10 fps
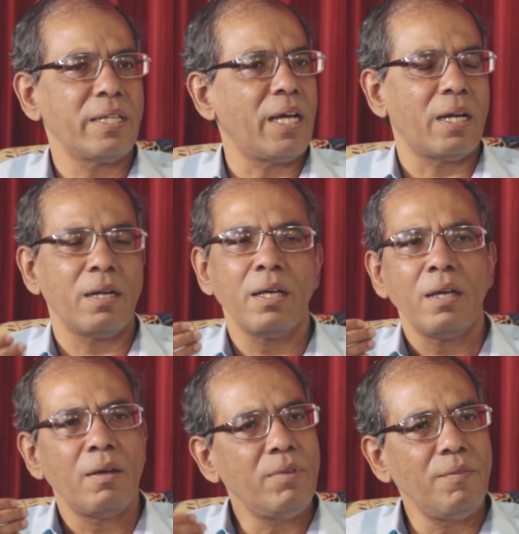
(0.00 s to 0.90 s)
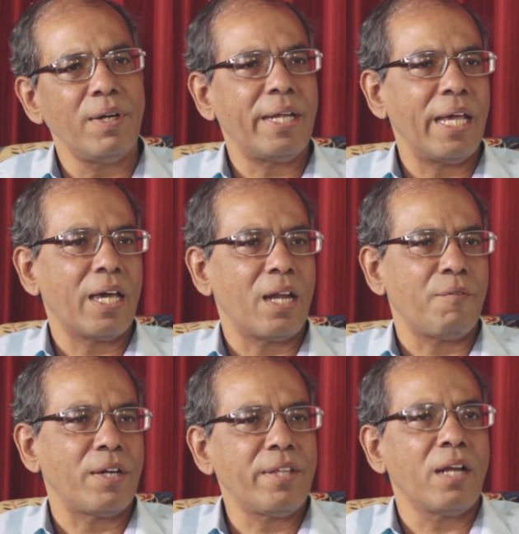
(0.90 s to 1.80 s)
that we will take care of
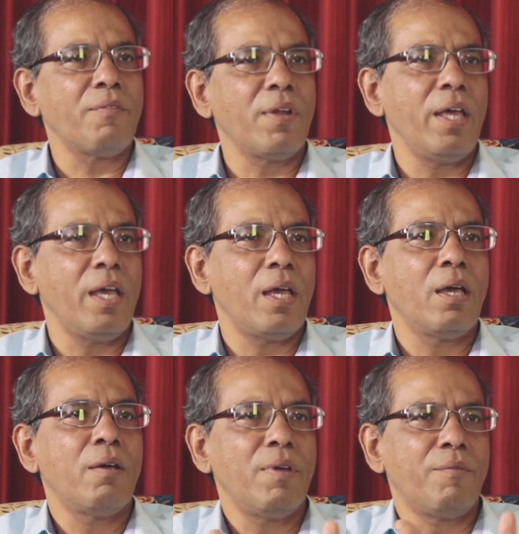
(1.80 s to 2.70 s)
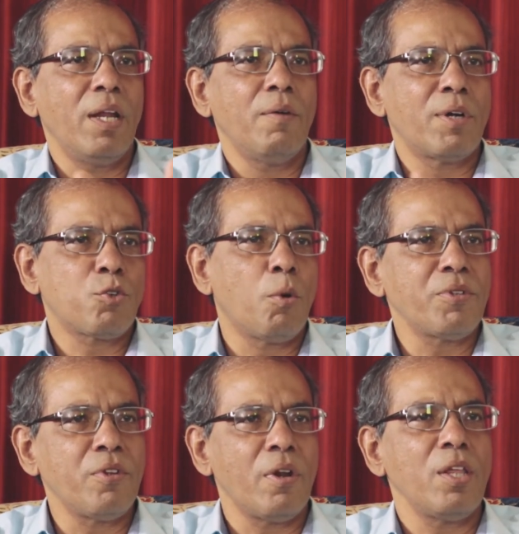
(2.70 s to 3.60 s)
it. At the end of the day, we have delivered so
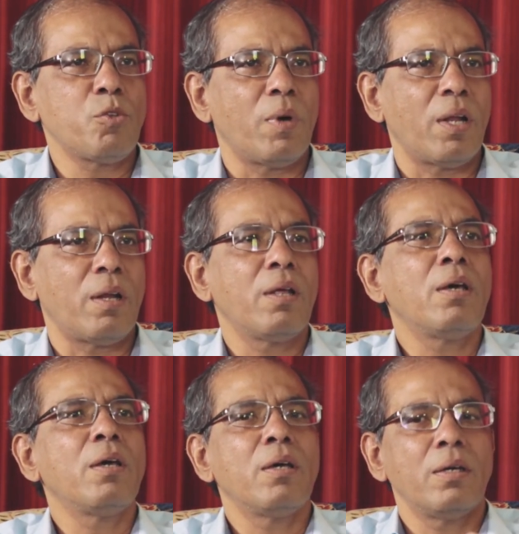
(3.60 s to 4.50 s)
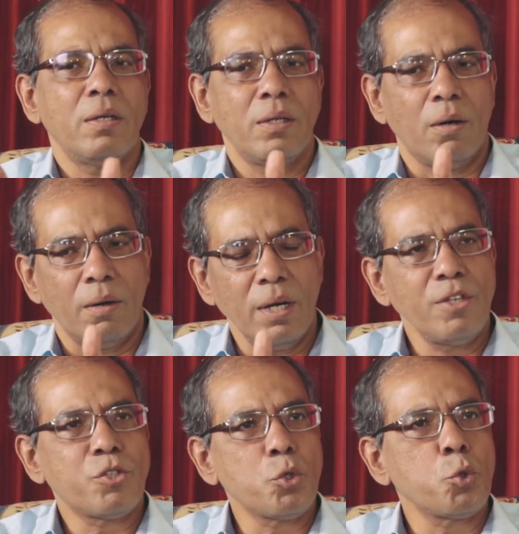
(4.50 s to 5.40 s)
much in release 1. Now,
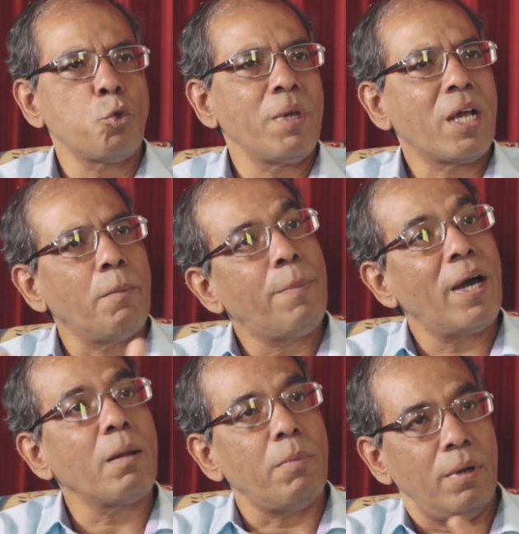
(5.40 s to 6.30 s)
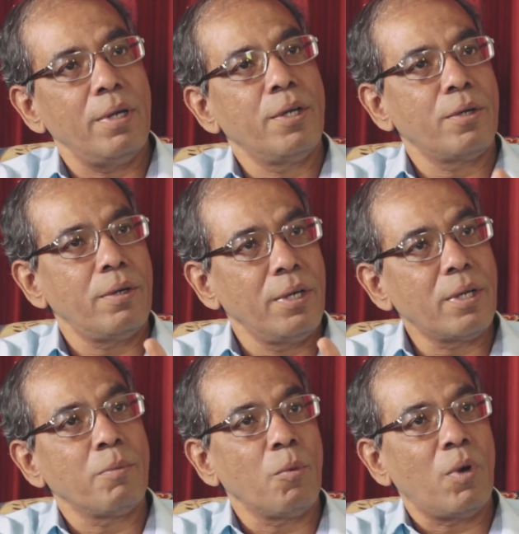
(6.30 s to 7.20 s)
release 2 should be comparable in
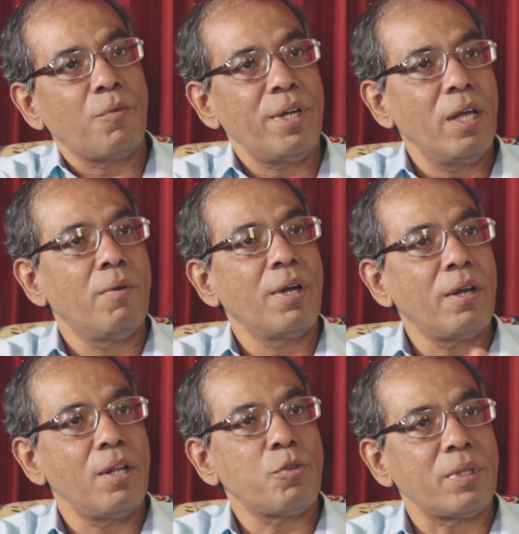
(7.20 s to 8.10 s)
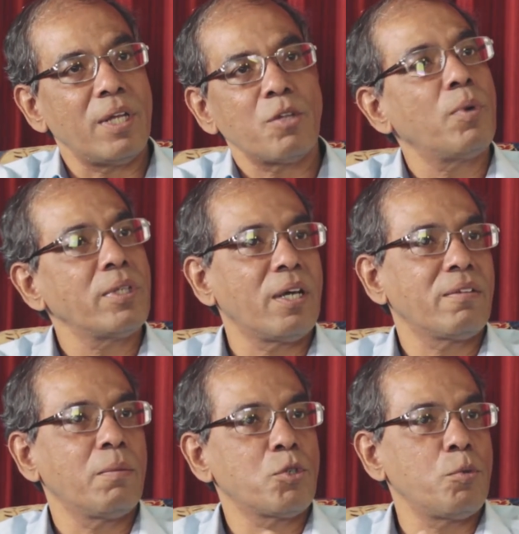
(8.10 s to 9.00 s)
terms of what we delivered in release 1. That's what the
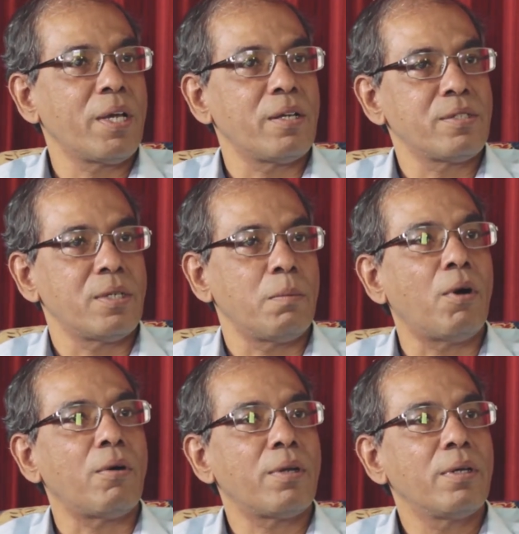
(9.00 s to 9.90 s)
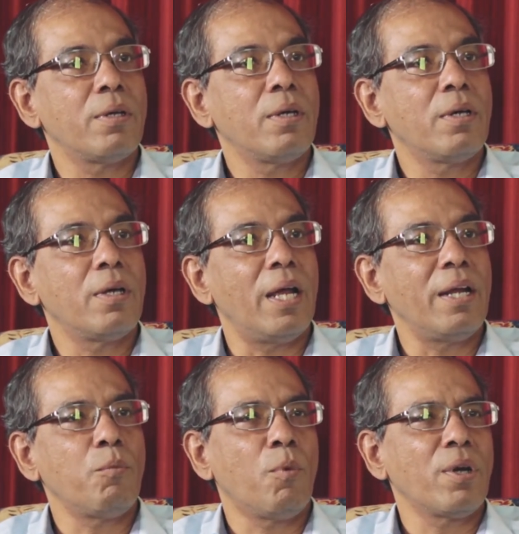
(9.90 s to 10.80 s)
customer should be concerned about,
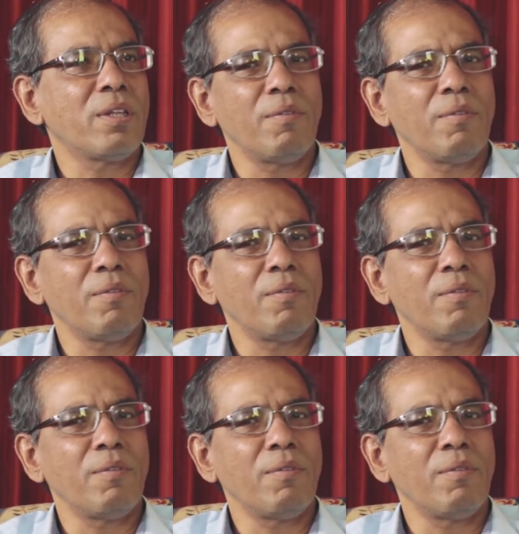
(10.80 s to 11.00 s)
right? What the